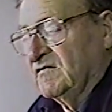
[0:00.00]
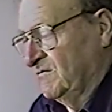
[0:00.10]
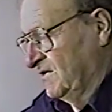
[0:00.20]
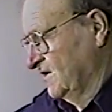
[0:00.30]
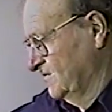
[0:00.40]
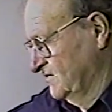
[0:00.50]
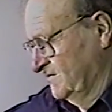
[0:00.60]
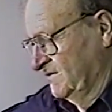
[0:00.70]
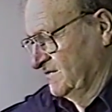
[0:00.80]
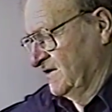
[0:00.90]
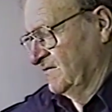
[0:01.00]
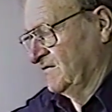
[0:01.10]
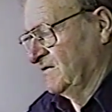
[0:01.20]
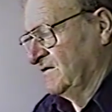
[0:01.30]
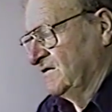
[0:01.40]
The bark was about that
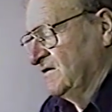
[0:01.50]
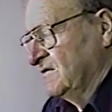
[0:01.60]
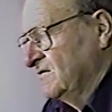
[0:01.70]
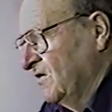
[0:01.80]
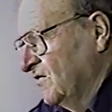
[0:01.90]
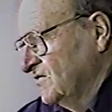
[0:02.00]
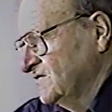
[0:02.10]
wide, as long